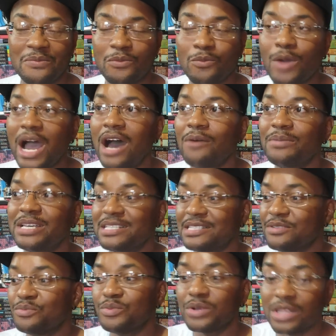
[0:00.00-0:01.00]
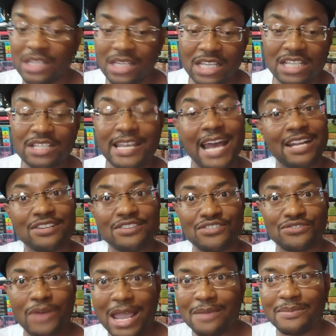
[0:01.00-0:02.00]
wow, because it really did kind of
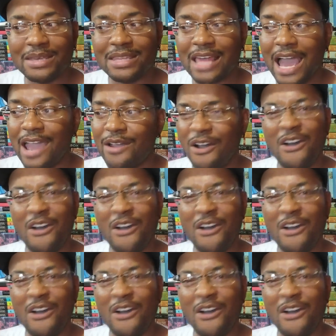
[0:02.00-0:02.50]
strike me like,